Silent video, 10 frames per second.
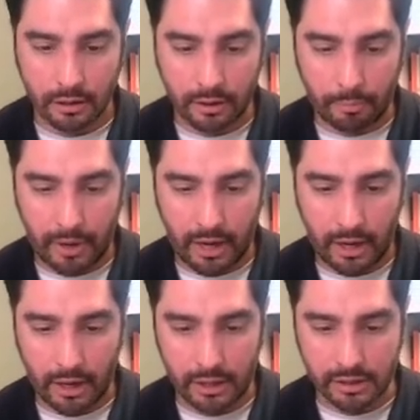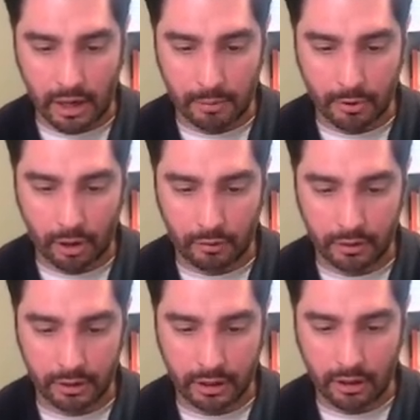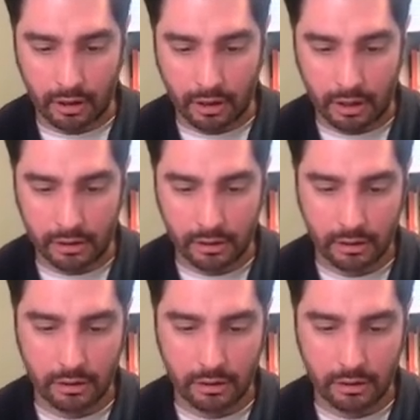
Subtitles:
The page I'm currently on